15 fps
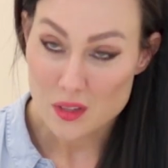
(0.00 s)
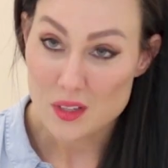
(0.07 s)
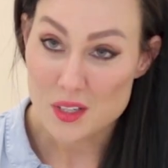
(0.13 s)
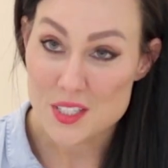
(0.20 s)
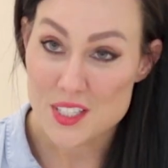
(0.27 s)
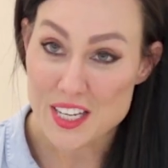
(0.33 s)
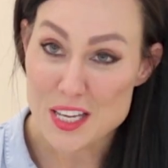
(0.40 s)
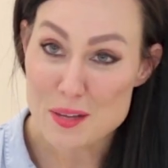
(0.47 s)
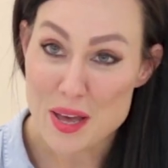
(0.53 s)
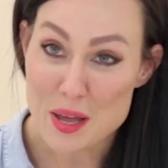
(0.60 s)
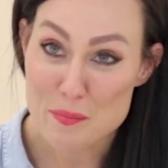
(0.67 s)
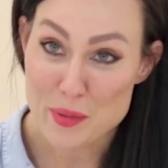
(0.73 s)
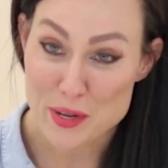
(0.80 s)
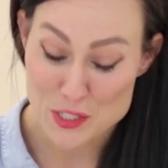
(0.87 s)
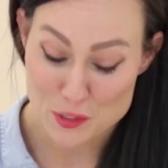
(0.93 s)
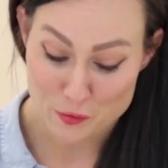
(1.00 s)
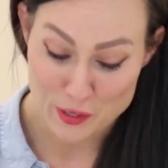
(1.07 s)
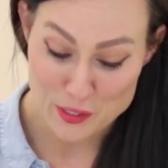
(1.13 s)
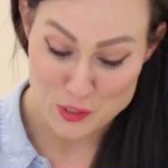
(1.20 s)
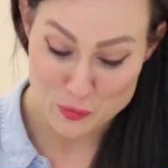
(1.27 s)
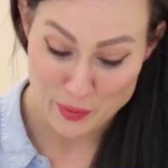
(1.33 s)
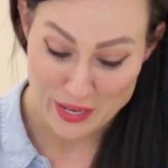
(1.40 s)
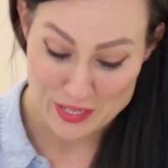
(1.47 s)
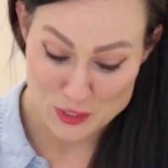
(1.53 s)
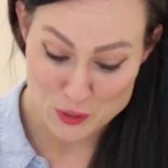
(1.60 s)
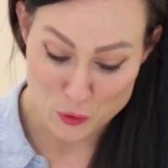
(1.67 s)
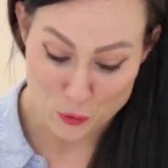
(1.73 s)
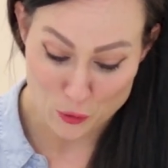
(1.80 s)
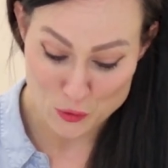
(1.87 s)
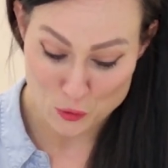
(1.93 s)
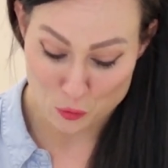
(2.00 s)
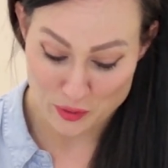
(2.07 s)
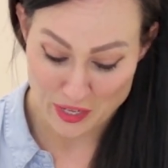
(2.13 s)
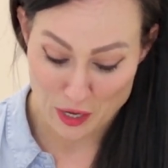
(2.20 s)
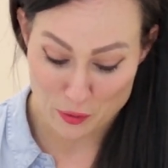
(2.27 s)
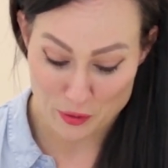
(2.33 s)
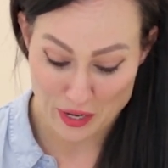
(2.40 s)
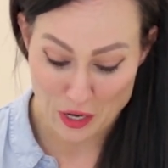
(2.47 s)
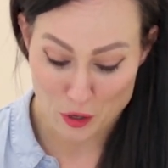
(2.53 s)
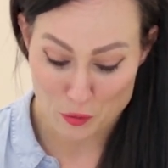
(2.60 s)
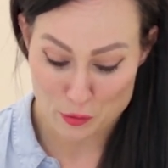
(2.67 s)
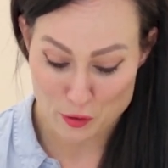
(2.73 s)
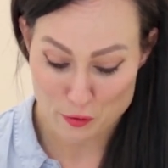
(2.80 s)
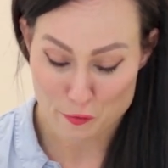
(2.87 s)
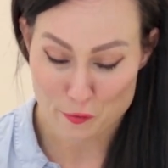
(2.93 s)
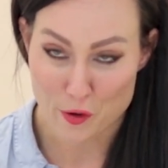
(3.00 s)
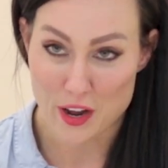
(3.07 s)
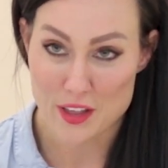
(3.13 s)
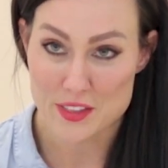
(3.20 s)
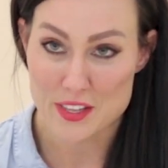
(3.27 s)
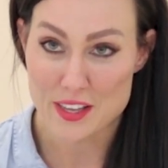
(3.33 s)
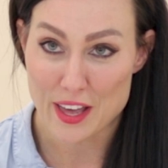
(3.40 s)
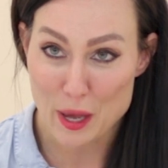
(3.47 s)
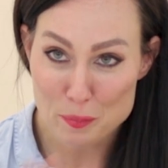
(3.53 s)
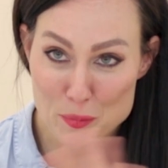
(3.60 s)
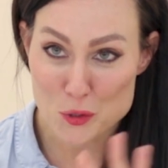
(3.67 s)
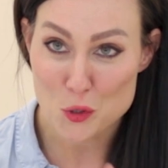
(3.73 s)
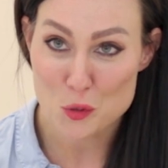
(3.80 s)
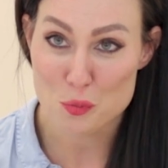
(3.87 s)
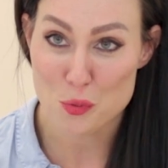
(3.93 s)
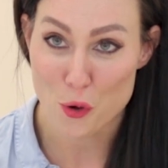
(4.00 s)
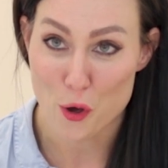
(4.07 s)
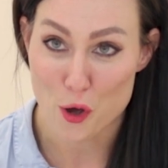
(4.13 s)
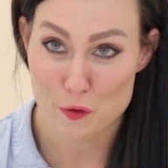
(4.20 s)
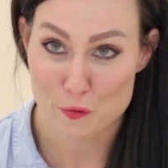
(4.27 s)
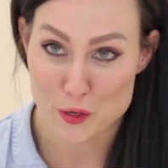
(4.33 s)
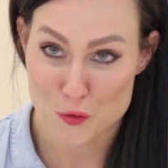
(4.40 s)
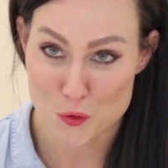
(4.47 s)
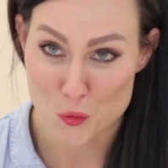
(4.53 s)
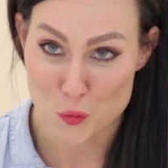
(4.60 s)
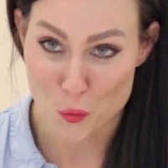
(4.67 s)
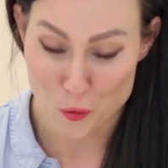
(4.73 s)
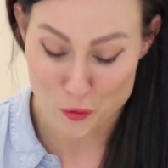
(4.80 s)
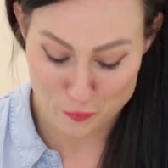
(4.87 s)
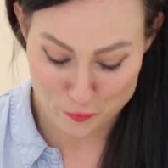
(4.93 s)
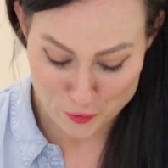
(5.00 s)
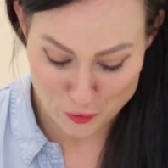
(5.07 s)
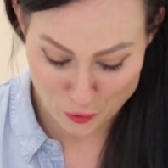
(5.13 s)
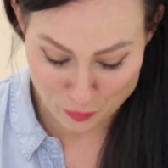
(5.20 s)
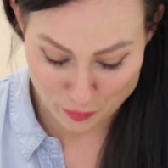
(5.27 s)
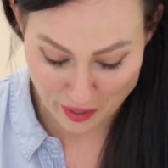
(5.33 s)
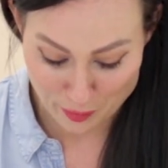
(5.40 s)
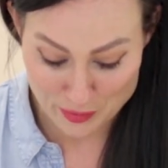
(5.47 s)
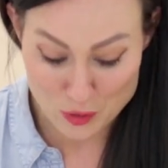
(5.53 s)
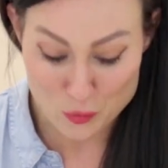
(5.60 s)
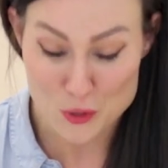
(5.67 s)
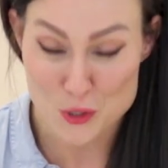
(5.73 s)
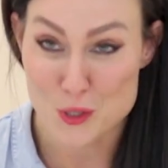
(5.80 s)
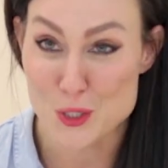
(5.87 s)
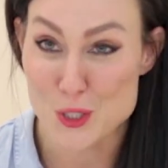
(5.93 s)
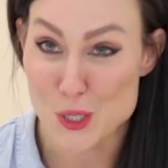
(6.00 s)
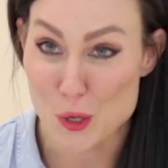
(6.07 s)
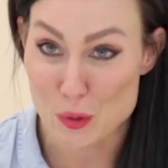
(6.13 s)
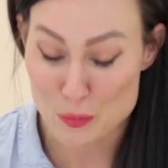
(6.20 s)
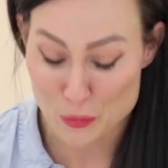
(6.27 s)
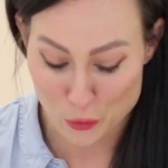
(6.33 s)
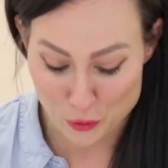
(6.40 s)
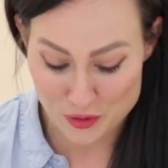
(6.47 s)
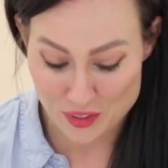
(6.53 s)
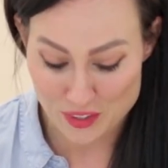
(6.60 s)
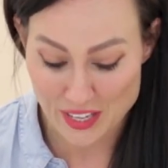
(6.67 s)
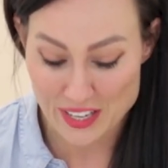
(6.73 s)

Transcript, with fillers: The team at Best Friends Pet Stores will be able to help you find the absolute perfect reward for your puppy, which is so important.